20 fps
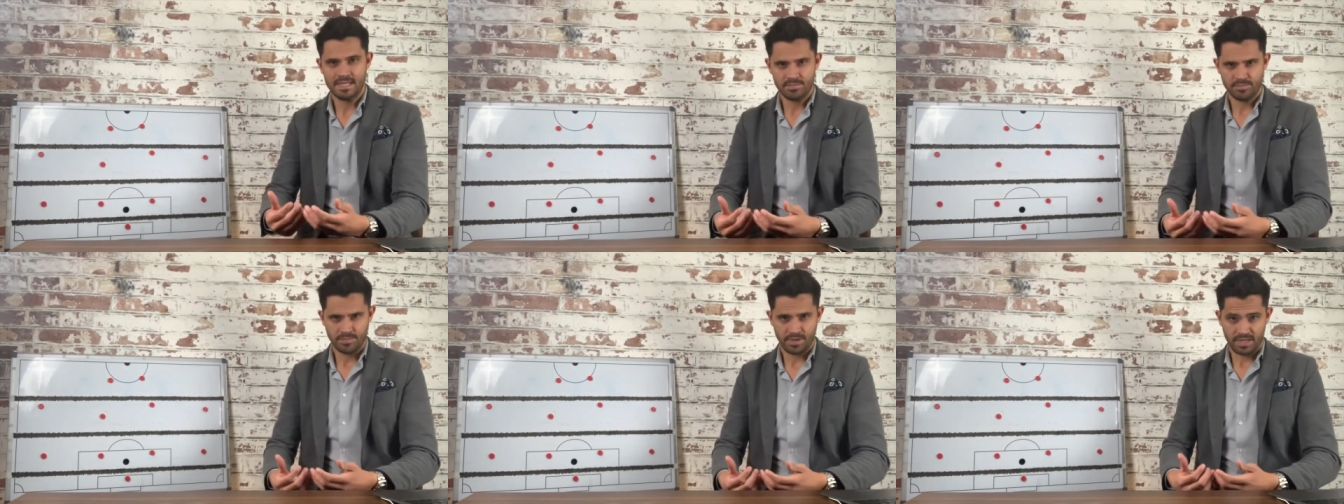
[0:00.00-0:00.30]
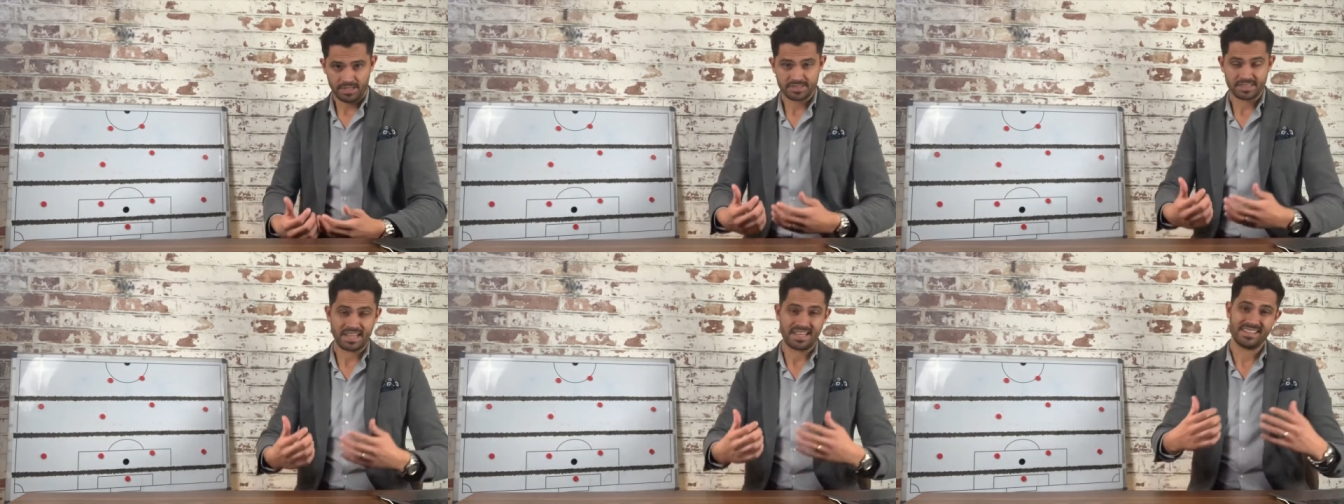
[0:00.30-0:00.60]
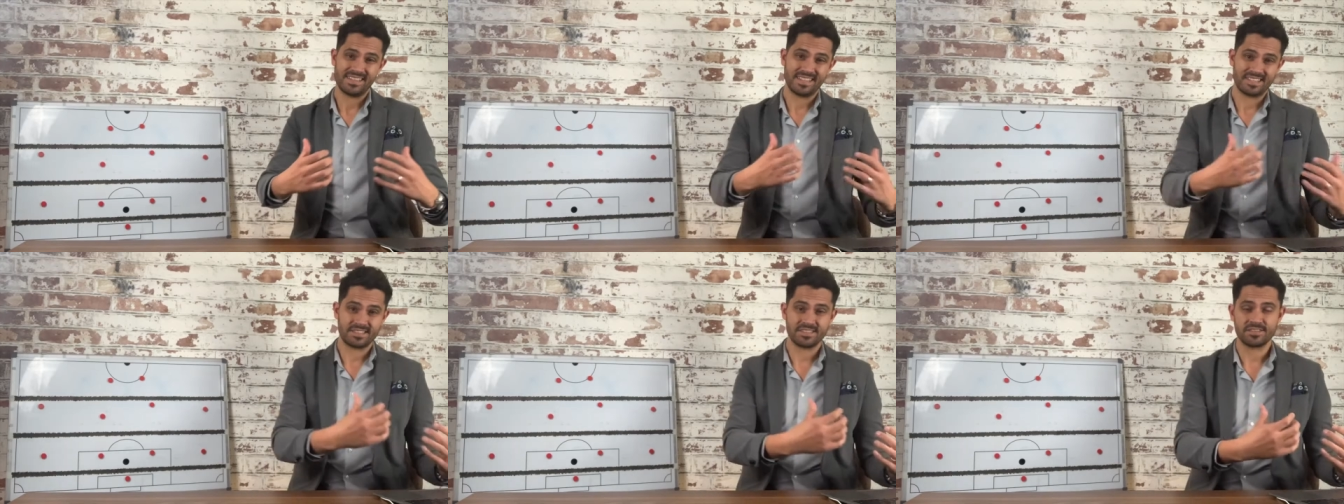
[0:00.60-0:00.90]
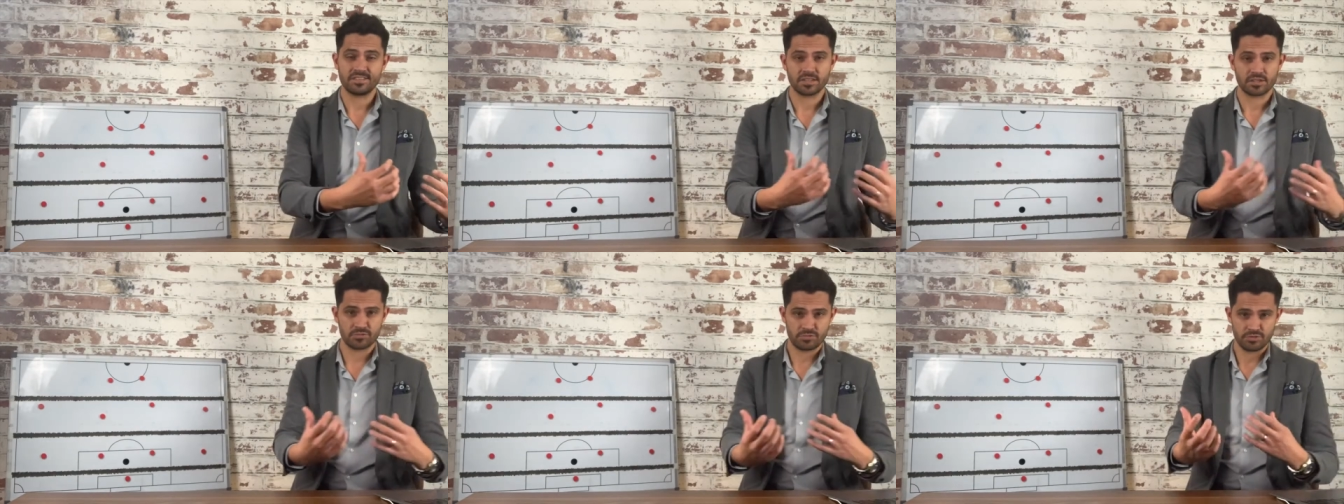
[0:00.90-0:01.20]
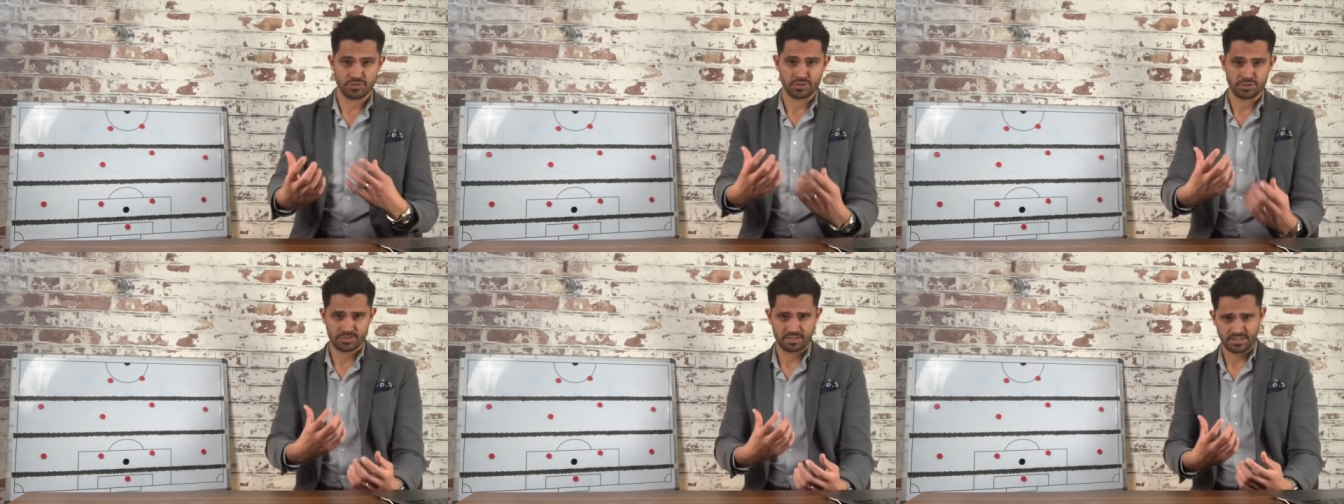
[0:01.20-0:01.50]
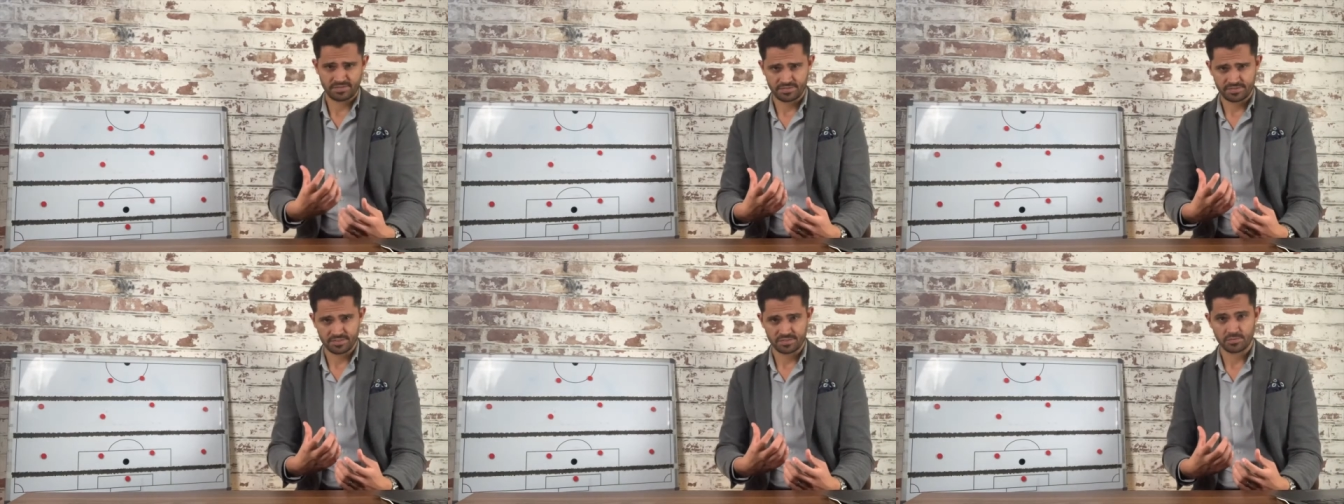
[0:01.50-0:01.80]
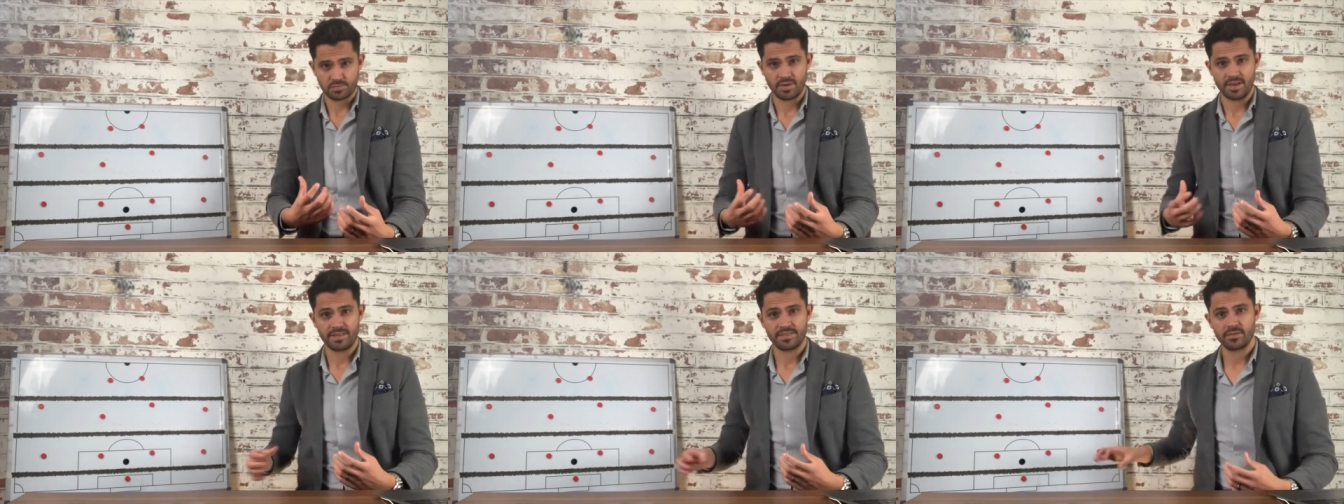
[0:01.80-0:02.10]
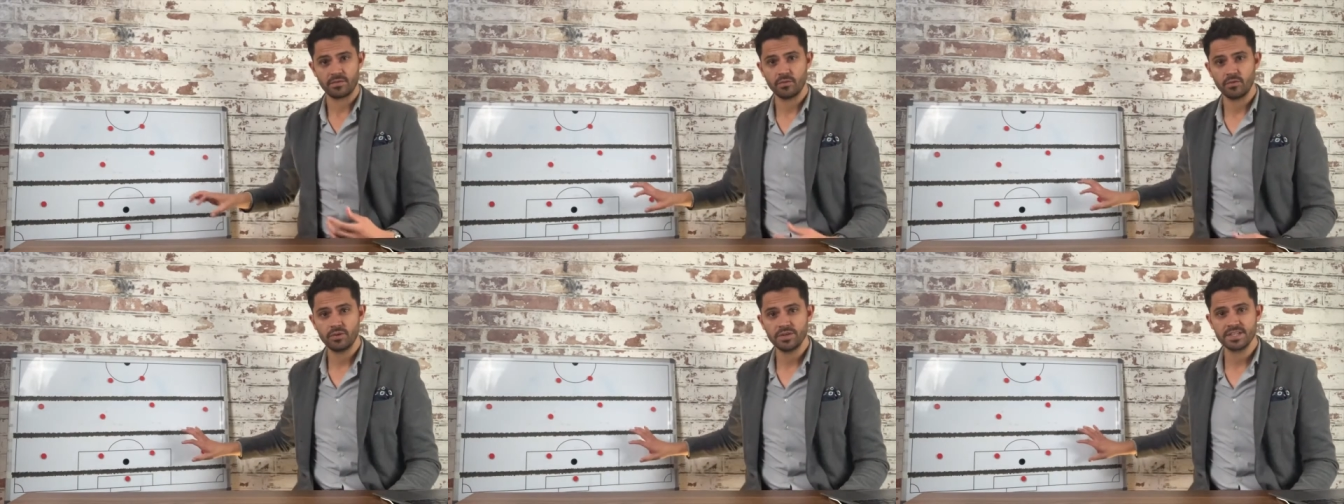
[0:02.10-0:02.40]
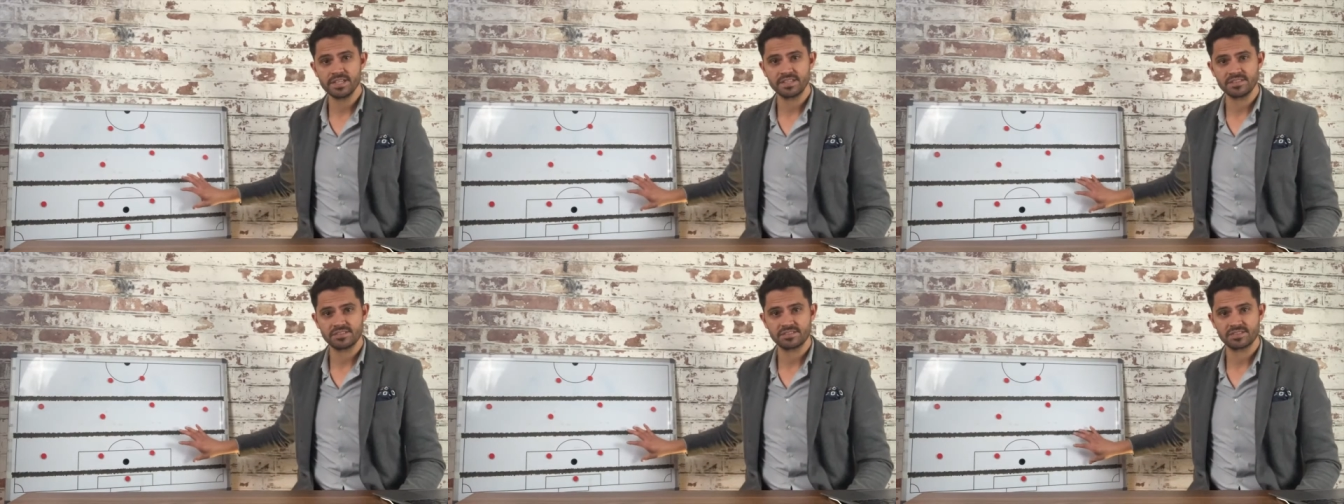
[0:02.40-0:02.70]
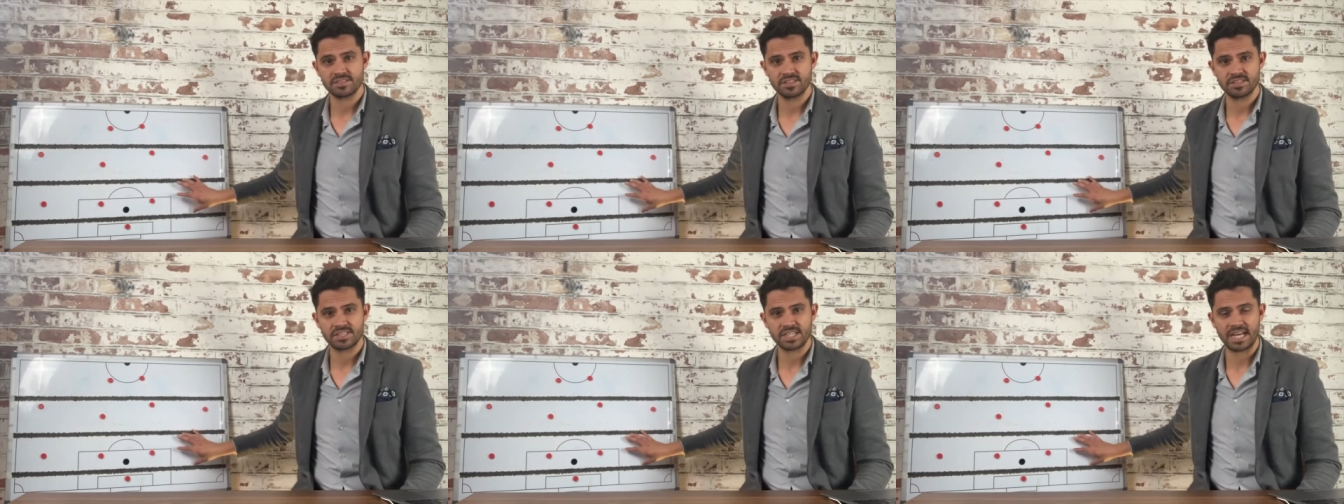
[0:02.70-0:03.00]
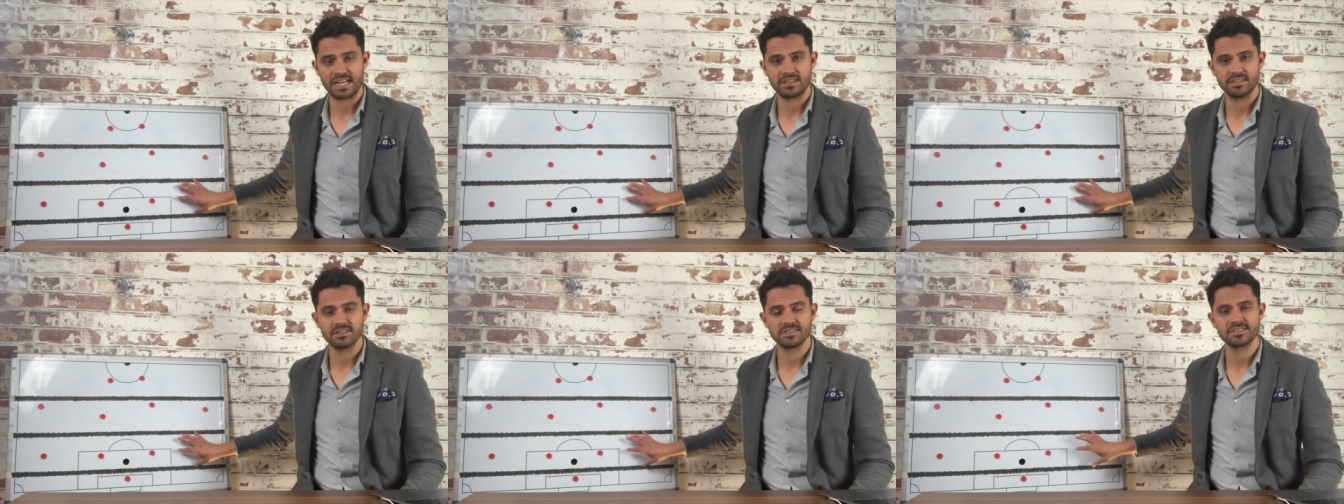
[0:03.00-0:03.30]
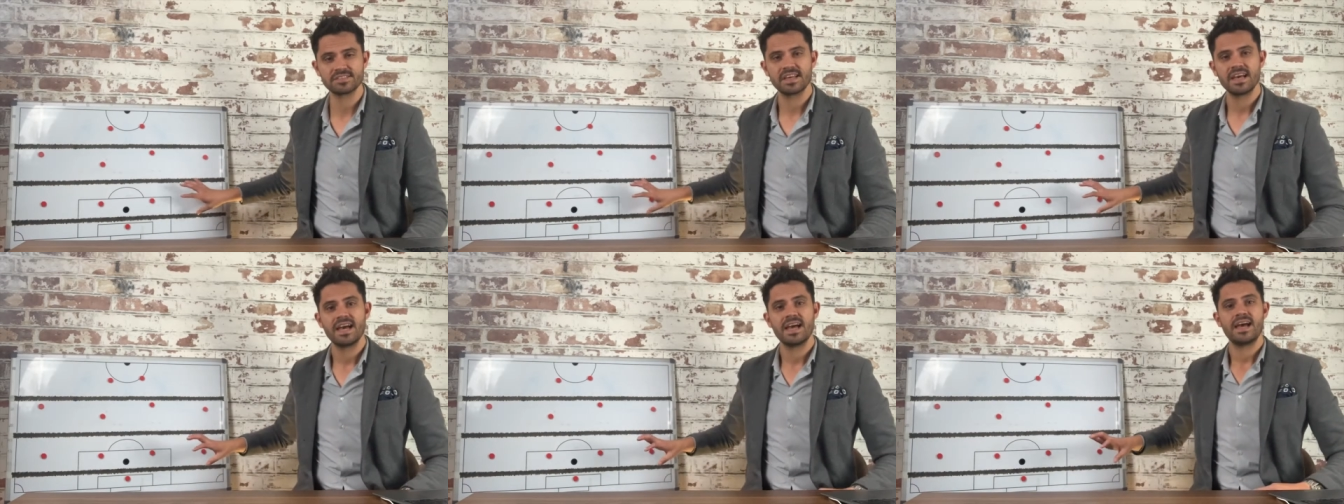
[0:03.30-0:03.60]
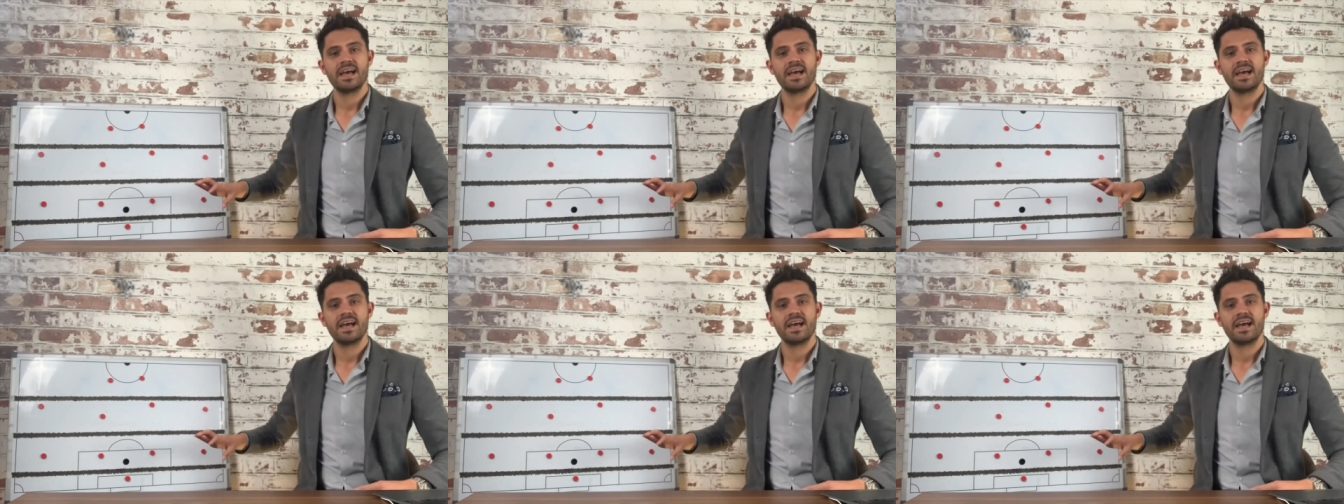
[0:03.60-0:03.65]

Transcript: but, and this is the crucial difference with audience channels,